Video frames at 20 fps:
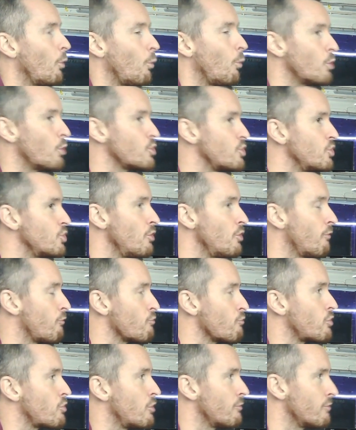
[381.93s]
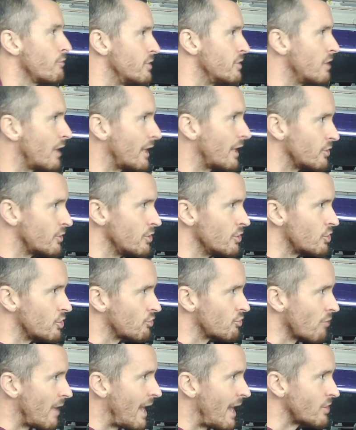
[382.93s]
What do you do for recovery? Do you
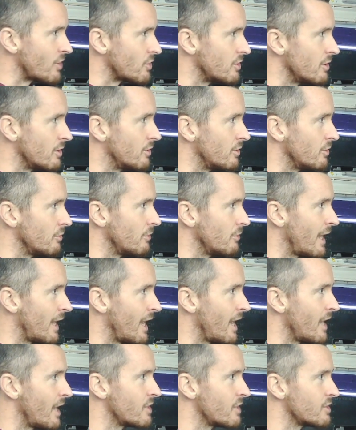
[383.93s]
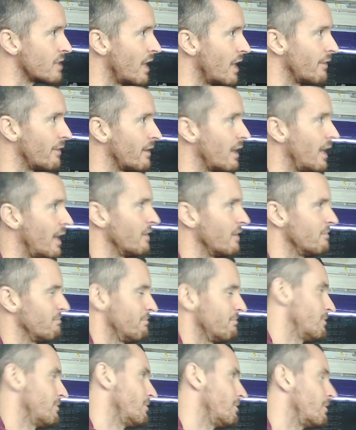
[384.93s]
stretch? Do you do this? And they're like,
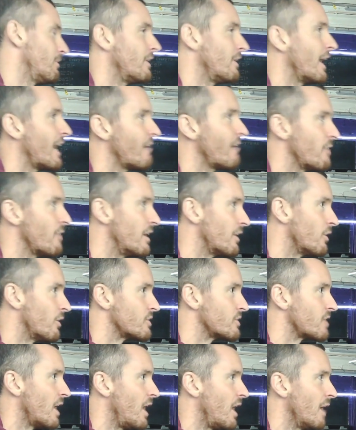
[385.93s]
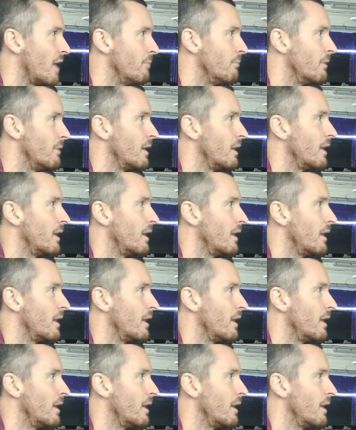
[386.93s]
oh, I haven't really got time.